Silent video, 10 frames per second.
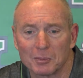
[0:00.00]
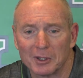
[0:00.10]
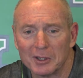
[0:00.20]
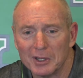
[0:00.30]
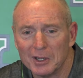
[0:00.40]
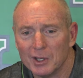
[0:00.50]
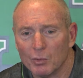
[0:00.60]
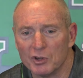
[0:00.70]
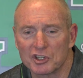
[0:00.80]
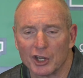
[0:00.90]
But
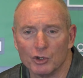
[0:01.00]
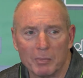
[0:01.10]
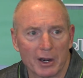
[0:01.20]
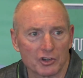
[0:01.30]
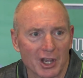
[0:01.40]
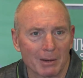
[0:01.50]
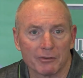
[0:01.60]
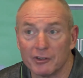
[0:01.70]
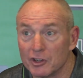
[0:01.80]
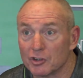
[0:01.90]
we just got to do a better job
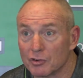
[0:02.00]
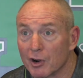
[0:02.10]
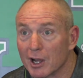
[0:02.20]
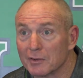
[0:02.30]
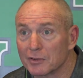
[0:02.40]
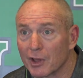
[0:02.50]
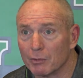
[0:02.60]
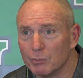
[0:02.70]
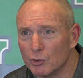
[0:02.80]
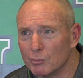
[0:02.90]
of finishing drives. Thought
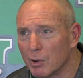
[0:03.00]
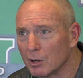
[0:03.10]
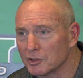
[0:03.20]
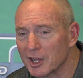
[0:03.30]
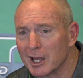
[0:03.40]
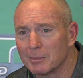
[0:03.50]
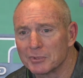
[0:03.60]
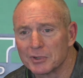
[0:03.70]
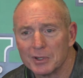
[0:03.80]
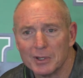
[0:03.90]
we moved the ball at
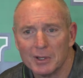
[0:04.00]
times.